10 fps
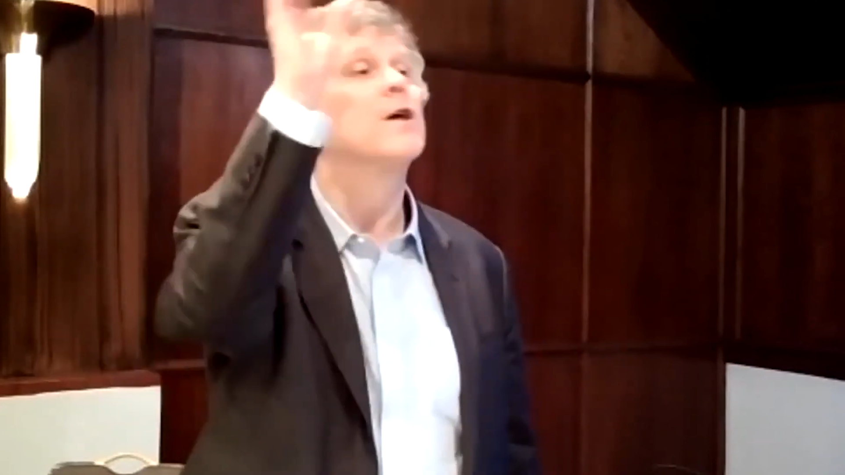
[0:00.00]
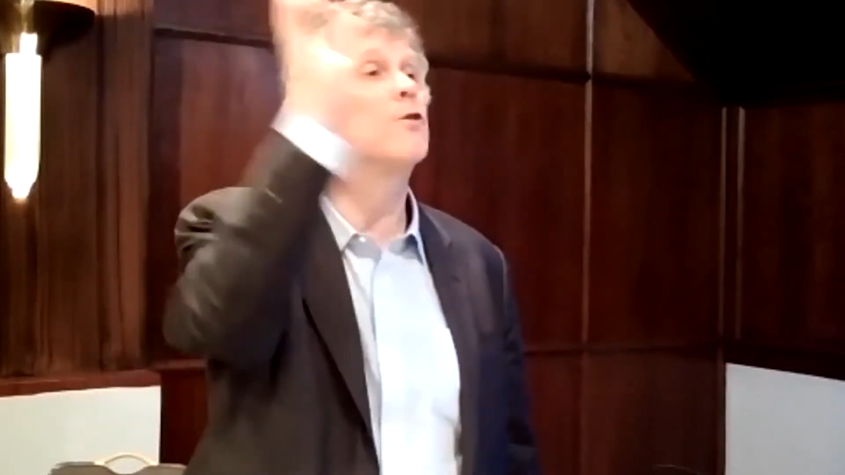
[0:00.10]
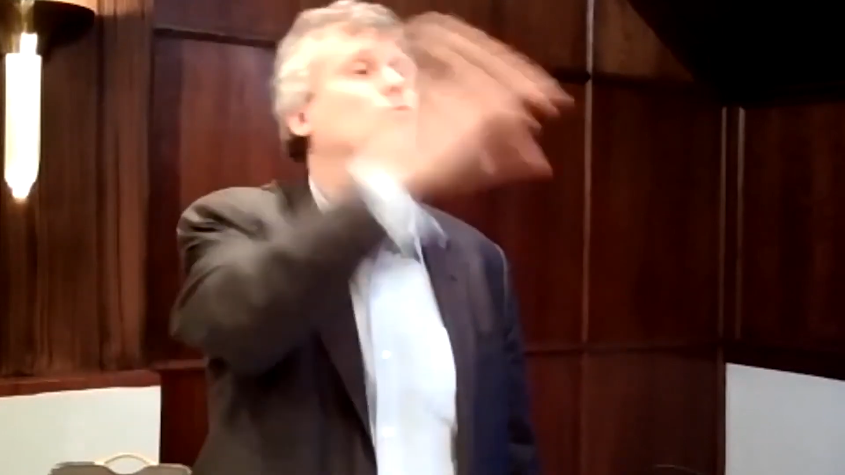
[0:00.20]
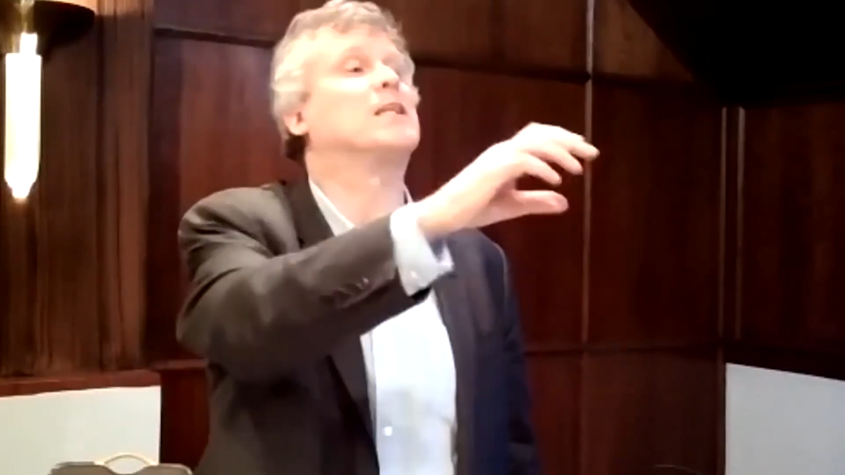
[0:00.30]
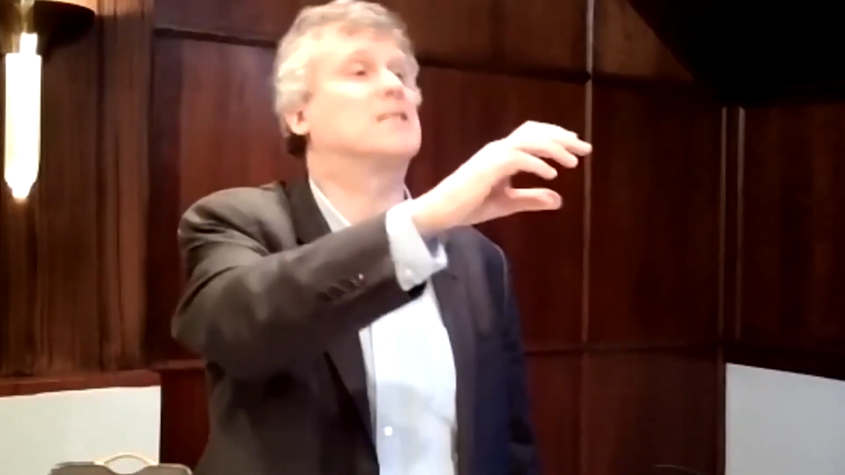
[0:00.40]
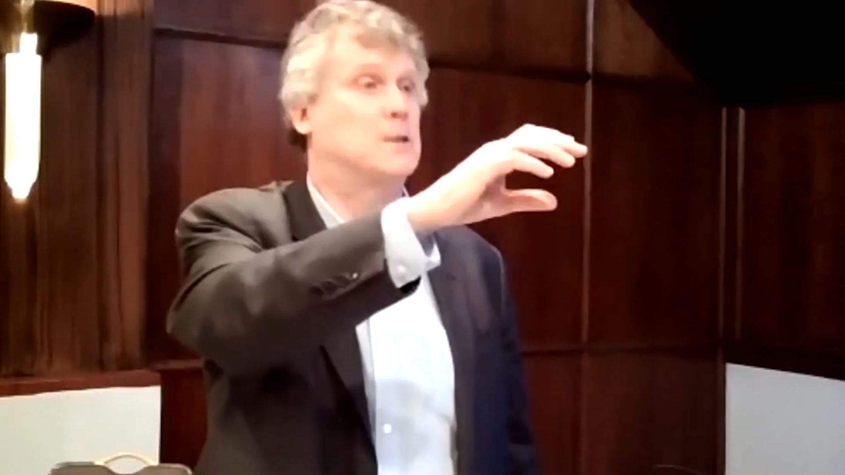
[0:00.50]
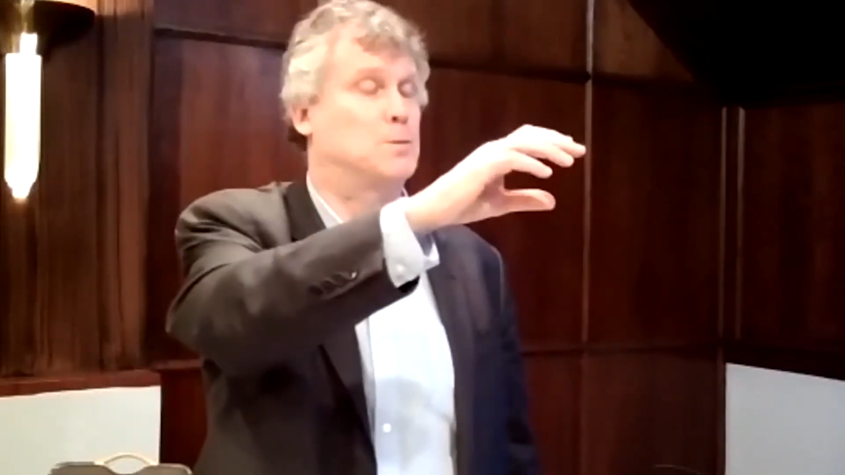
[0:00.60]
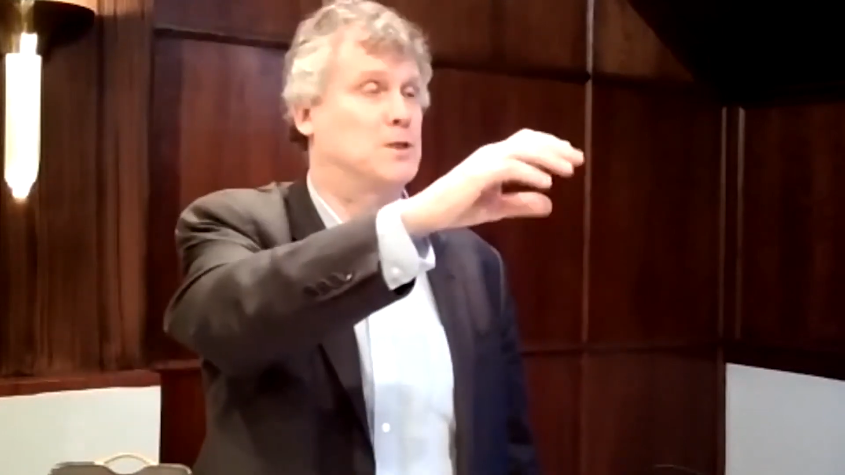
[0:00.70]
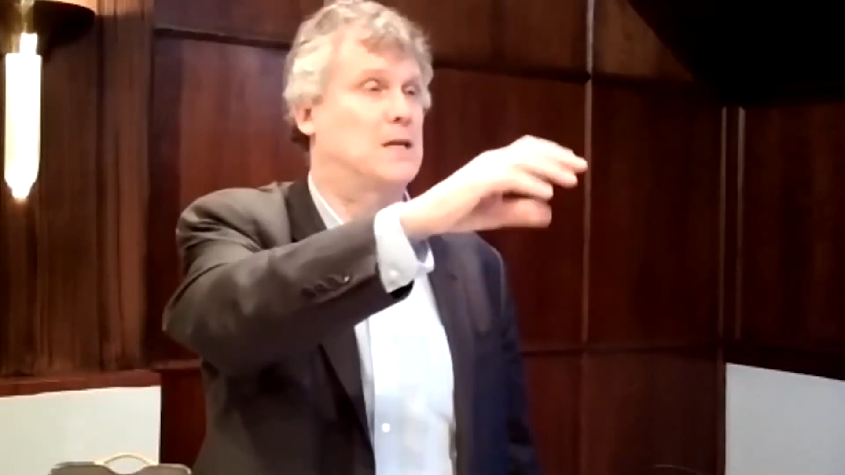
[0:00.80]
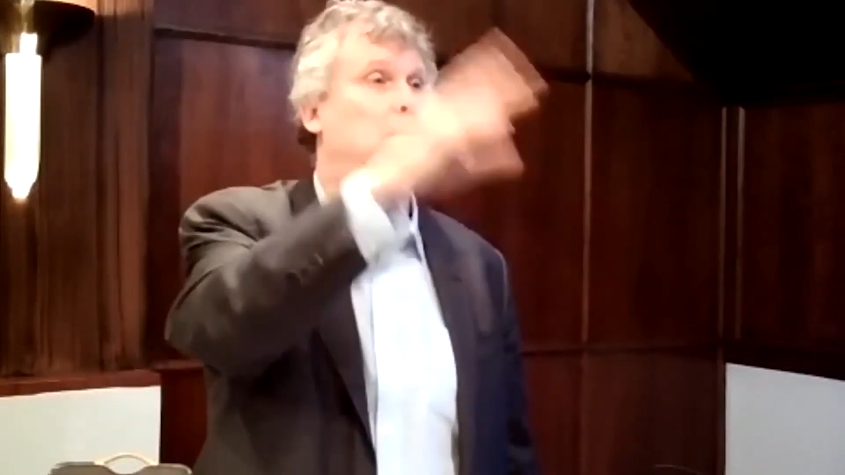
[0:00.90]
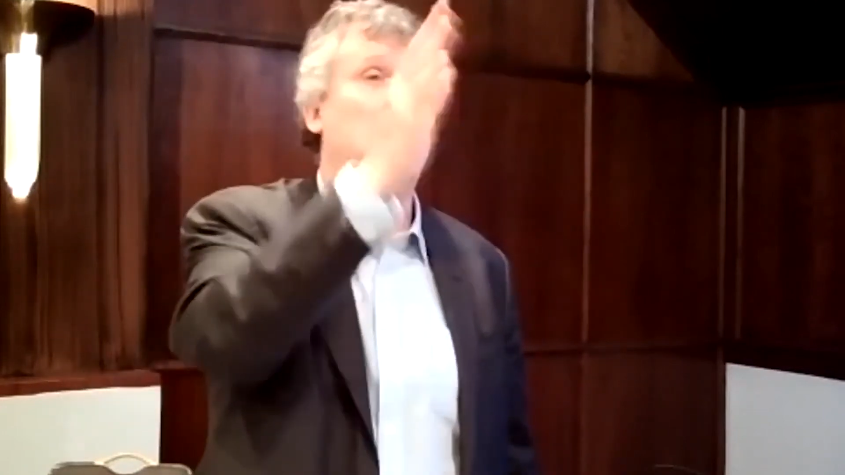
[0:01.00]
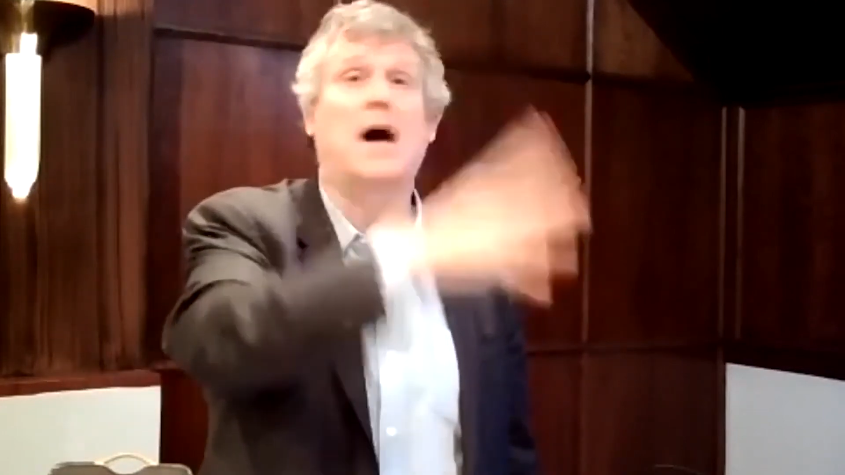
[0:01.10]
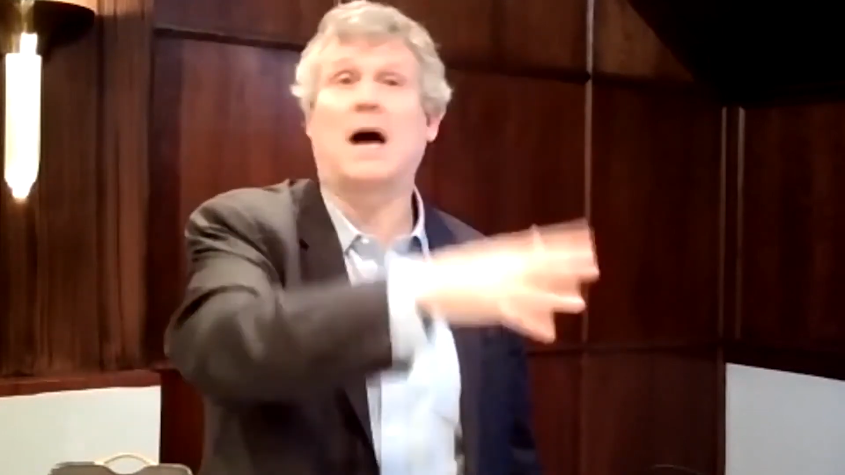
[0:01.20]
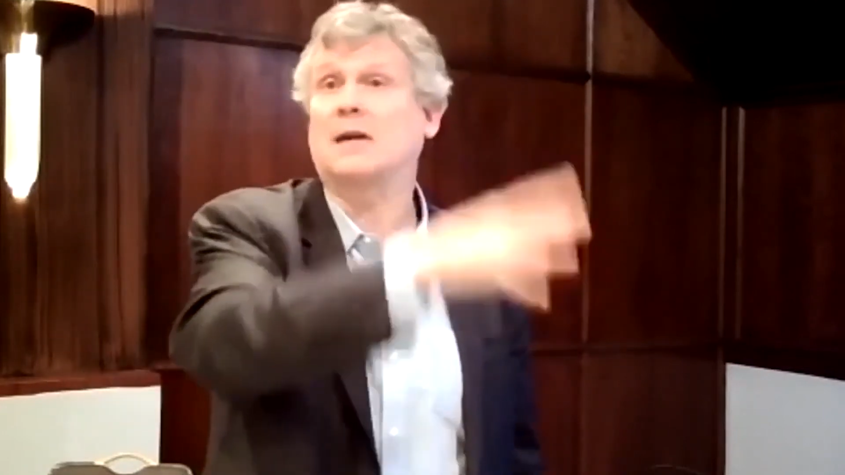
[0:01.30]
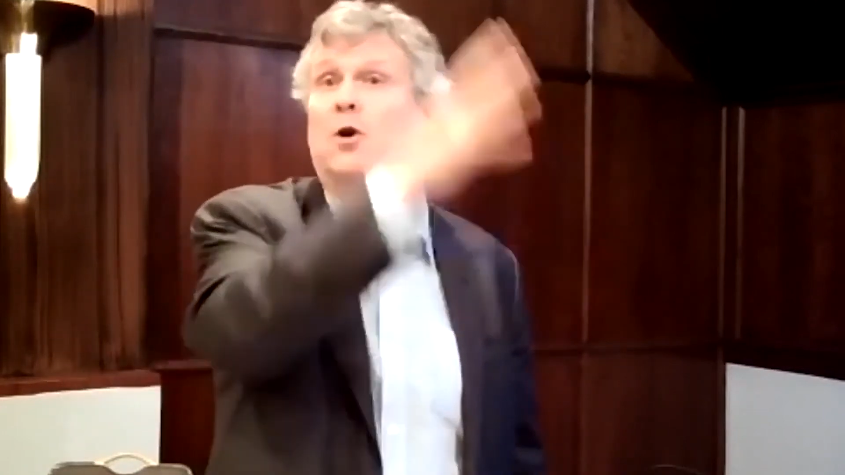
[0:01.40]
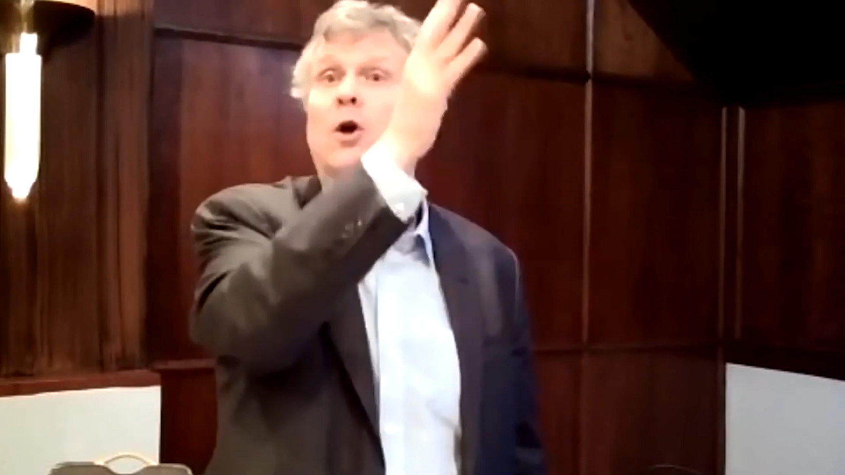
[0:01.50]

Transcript: 3 to 6% behind